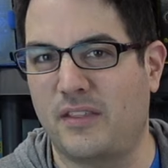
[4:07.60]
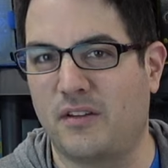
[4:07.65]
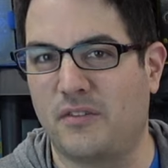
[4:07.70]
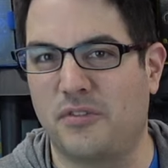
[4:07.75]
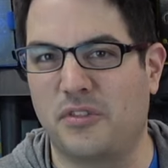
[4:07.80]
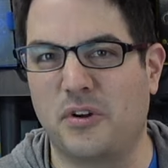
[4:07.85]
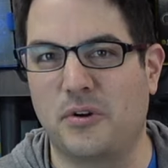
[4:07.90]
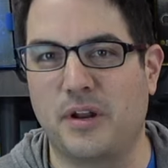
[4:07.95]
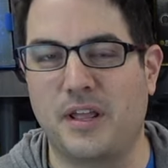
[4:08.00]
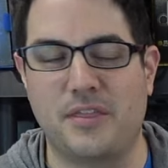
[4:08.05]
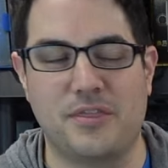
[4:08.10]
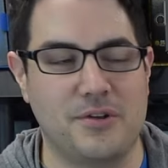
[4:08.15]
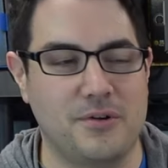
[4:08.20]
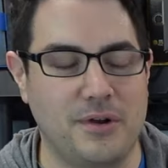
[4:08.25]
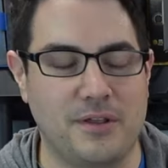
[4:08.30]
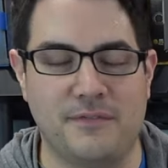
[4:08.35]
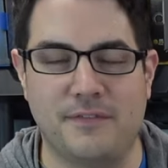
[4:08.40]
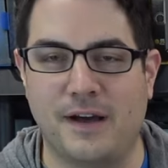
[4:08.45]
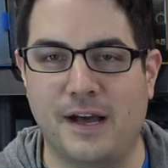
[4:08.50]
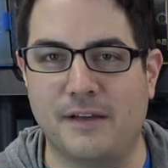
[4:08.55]
in there, 30,
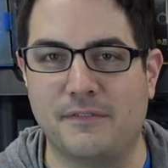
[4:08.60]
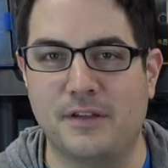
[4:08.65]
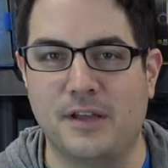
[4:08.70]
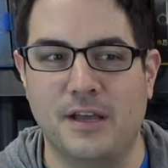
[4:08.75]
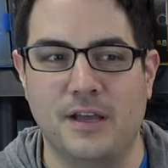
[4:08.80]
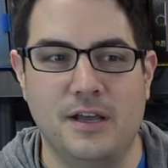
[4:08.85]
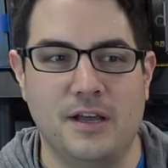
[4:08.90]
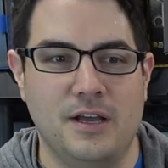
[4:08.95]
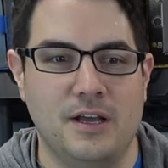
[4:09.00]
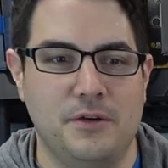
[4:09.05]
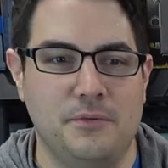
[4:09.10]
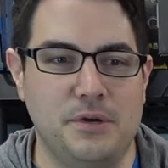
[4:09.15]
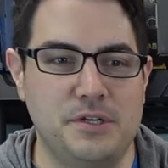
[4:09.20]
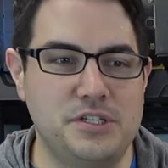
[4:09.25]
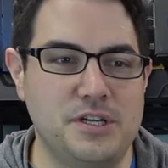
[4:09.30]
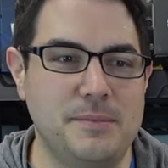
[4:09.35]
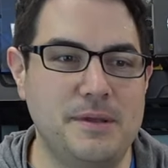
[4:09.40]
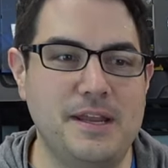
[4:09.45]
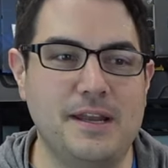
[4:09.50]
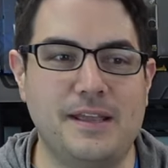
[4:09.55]
35,
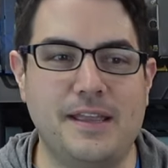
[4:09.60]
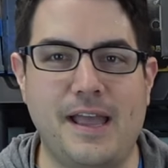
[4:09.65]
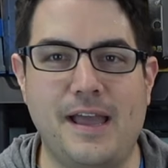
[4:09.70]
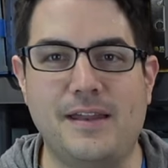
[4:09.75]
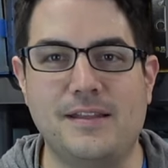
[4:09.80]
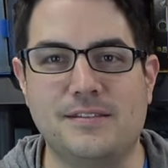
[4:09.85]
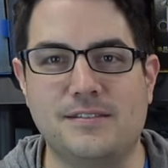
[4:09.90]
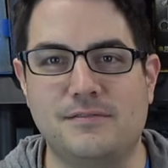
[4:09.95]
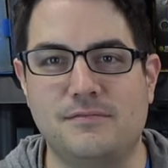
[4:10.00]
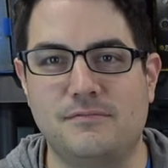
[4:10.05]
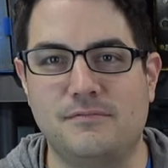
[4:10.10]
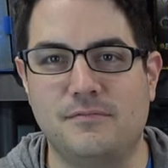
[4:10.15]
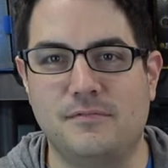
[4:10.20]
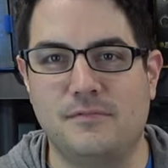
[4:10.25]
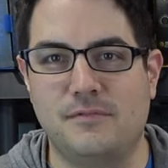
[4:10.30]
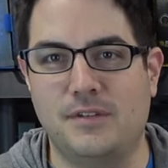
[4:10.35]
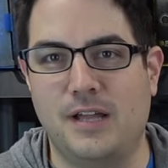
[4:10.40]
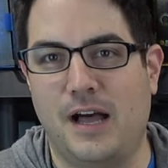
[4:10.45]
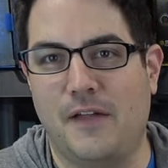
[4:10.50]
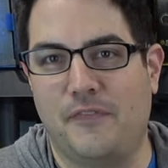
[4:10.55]
which I mean, again, is
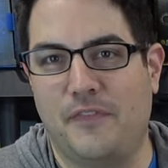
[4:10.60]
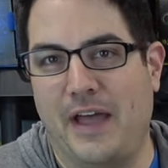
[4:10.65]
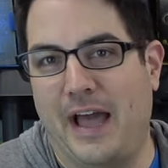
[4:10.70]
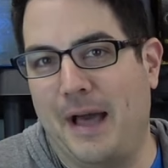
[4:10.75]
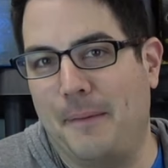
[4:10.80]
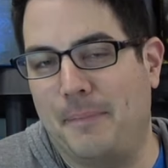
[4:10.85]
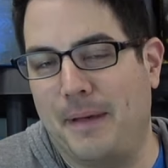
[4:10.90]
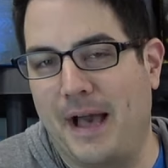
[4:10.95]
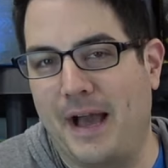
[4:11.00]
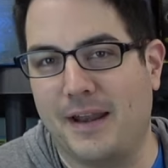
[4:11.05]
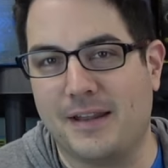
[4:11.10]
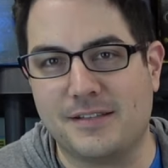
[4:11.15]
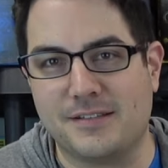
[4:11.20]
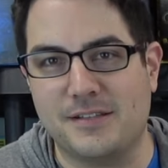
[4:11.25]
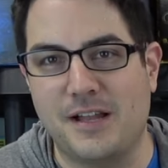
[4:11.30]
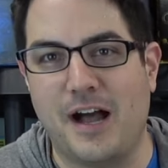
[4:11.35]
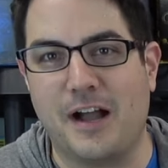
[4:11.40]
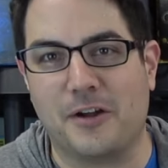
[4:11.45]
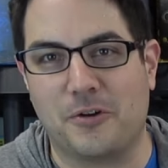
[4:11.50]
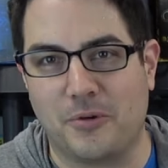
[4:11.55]
not that bad.
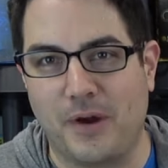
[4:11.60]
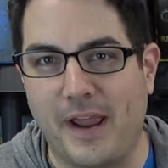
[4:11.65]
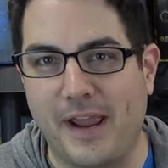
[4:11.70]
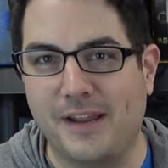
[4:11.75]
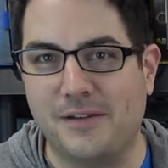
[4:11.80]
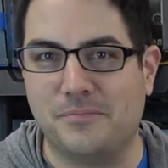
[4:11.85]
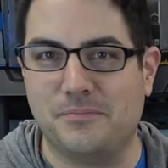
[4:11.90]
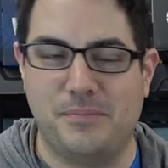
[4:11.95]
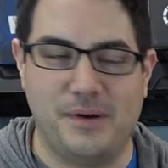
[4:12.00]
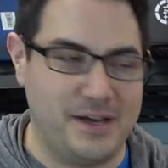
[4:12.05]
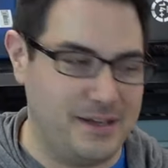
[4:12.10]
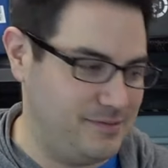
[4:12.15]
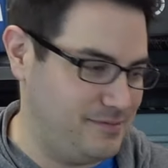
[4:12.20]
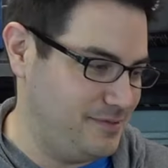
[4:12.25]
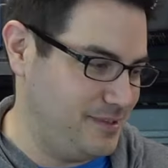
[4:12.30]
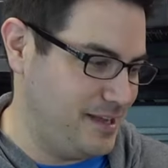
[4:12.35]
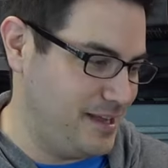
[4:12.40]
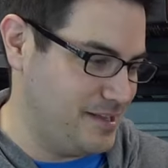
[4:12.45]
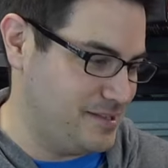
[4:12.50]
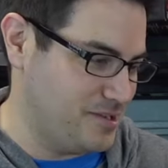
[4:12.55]
It's not great, but
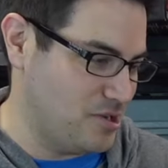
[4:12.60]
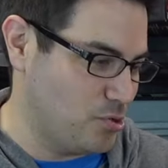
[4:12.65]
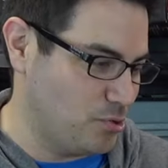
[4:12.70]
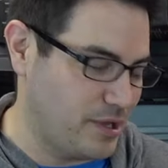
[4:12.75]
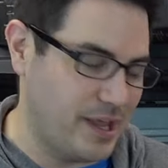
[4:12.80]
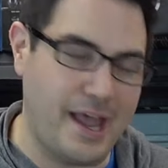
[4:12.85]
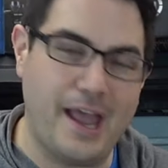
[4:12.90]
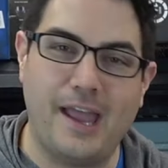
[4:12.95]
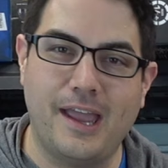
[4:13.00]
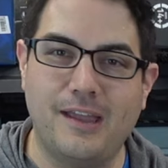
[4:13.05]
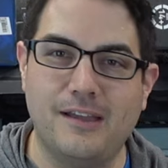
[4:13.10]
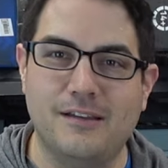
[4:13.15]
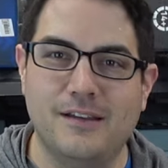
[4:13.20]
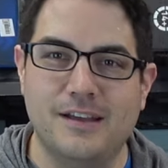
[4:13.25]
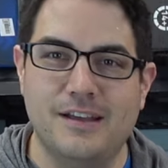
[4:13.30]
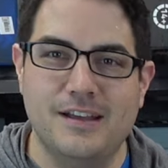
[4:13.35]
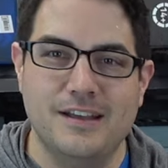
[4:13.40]
it's okay.